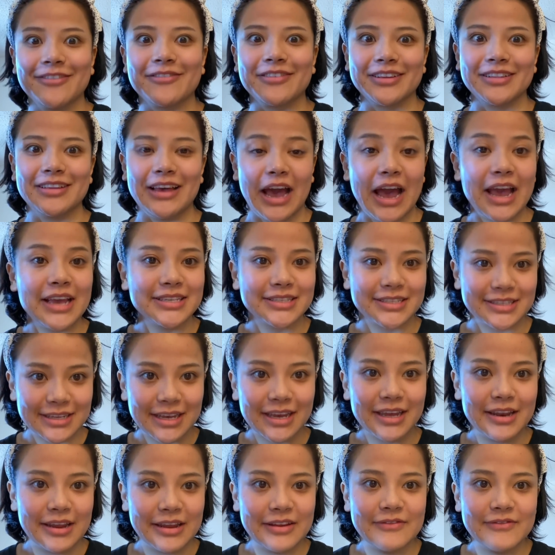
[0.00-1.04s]
Really, I
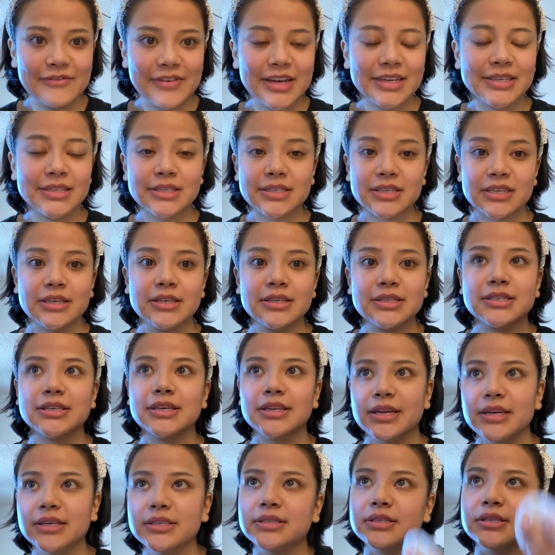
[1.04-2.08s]
said invest because
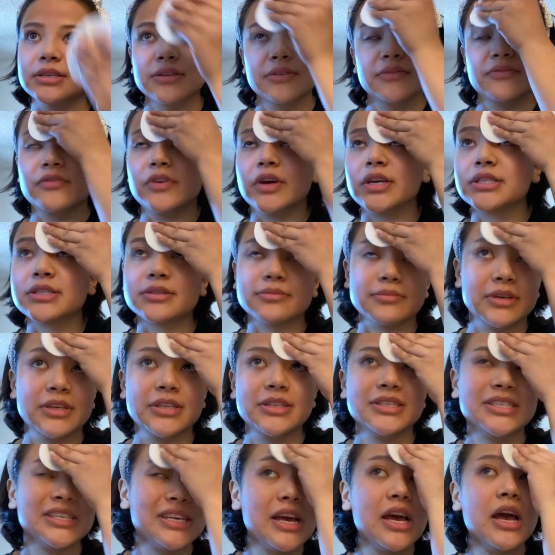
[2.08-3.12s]
it is an
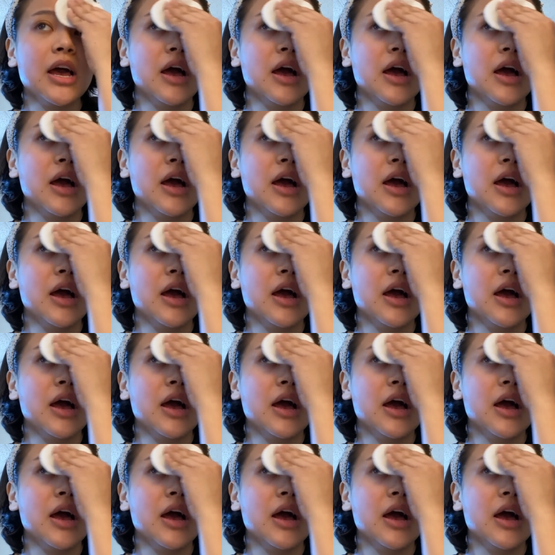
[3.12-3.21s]
investment.